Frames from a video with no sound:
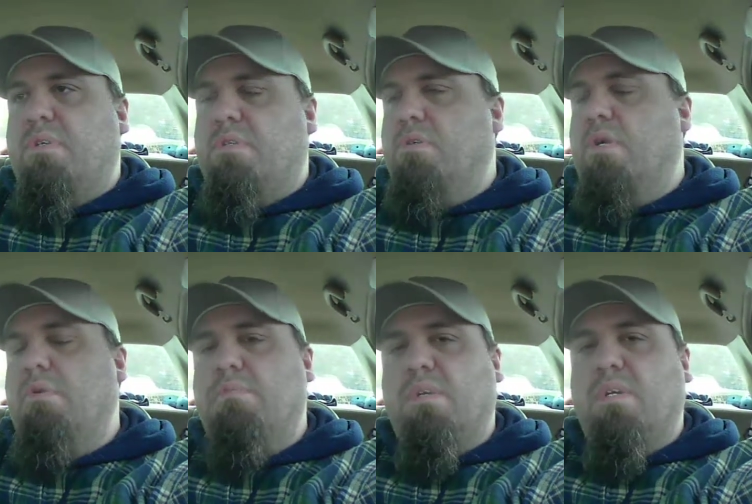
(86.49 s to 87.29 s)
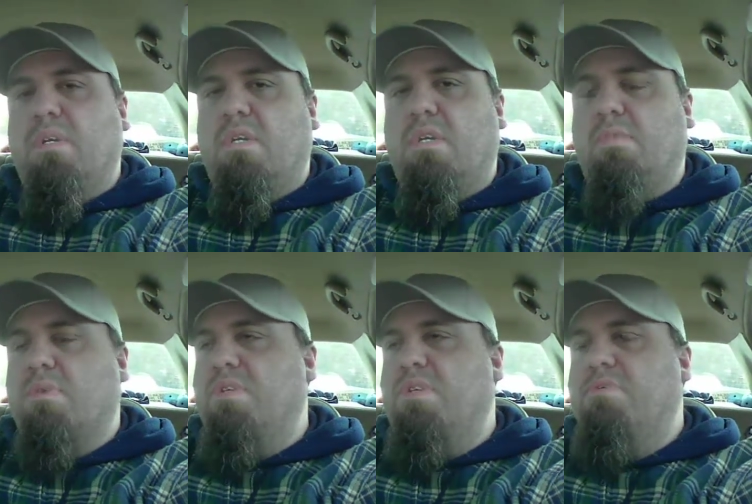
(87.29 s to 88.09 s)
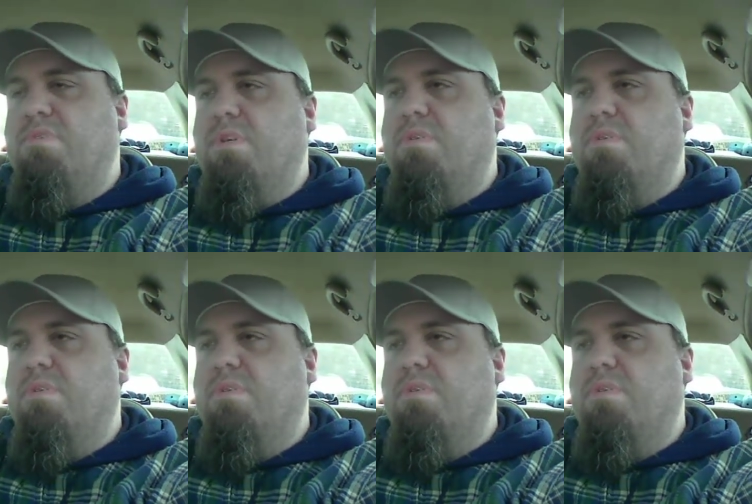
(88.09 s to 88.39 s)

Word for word: So I'm uh, I'm relieved.